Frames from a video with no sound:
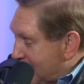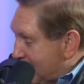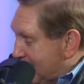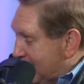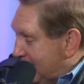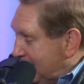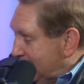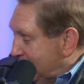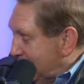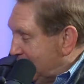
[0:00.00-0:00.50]

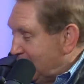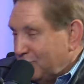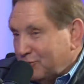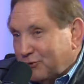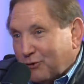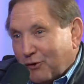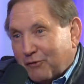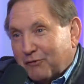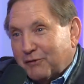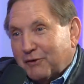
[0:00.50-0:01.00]
He leans
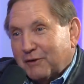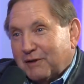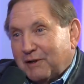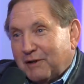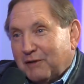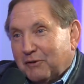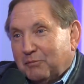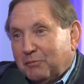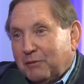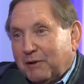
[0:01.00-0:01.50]
over and
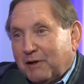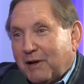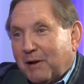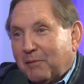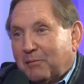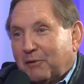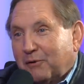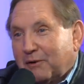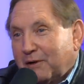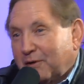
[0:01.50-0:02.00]
gives me an
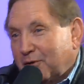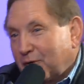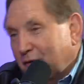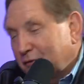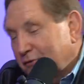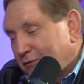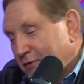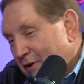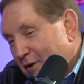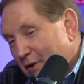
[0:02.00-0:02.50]
elbow. He
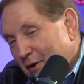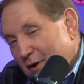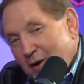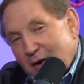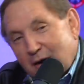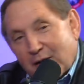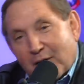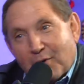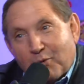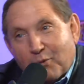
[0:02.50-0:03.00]
goes,
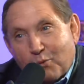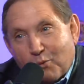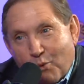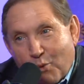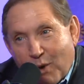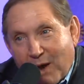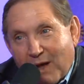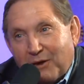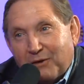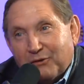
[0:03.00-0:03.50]

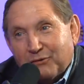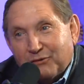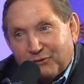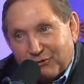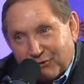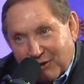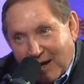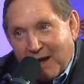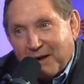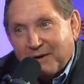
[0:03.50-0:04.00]
"Well
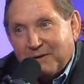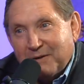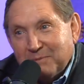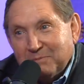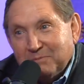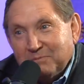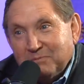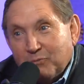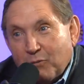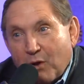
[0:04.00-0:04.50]
said."
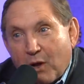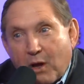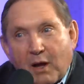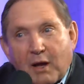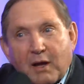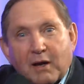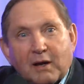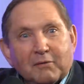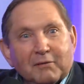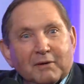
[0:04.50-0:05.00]

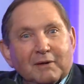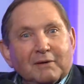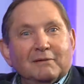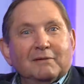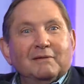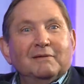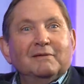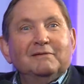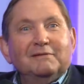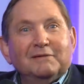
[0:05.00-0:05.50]
And I went,
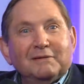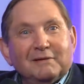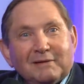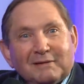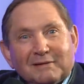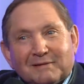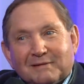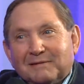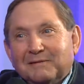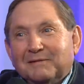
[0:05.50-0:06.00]

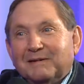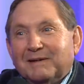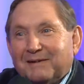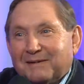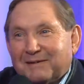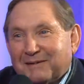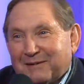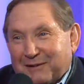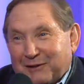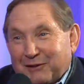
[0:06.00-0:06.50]
"Geez,
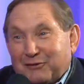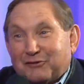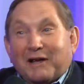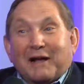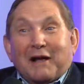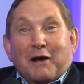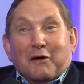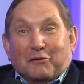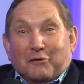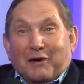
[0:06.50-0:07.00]
well, at least
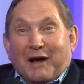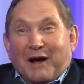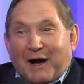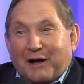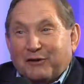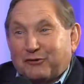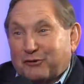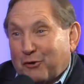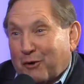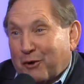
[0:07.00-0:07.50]

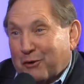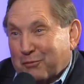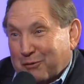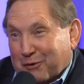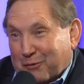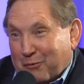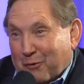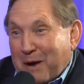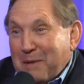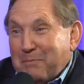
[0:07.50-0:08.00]
I scored
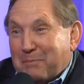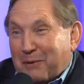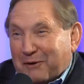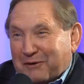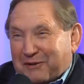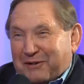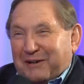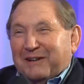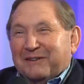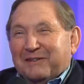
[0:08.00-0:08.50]
with one
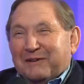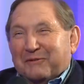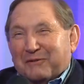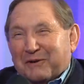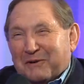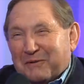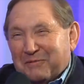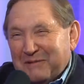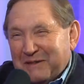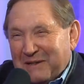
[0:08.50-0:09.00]
person in the
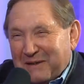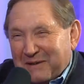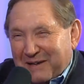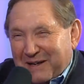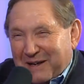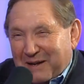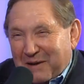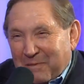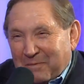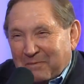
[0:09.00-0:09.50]
room."
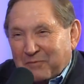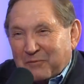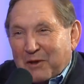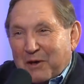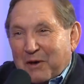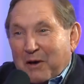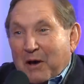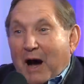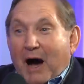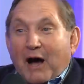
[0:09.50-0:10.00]

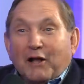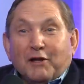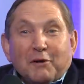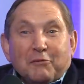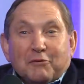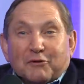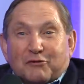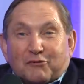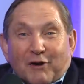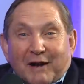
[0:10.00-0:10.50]
All I
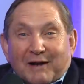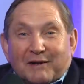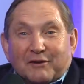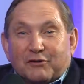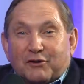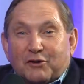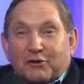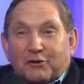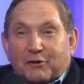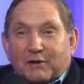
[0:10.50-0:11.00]
was trying to
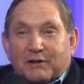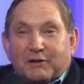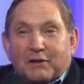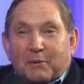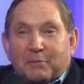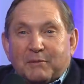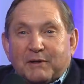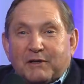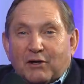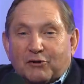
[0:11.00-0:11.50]
do,
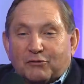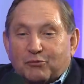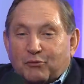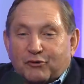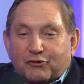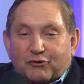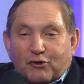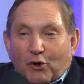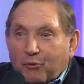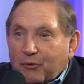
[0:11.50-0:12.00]
because
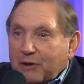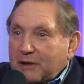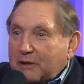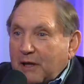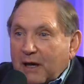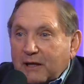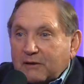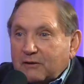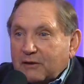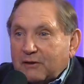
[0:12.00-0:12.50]
we're so
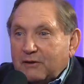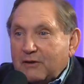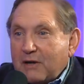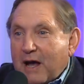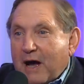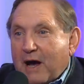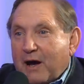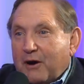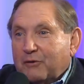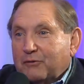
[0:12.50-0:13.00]
reluctant
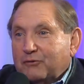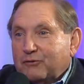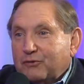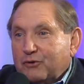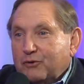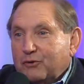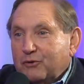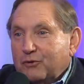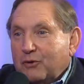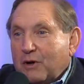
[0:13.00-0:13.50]
now
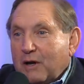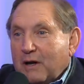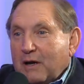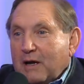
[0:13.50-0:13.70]
to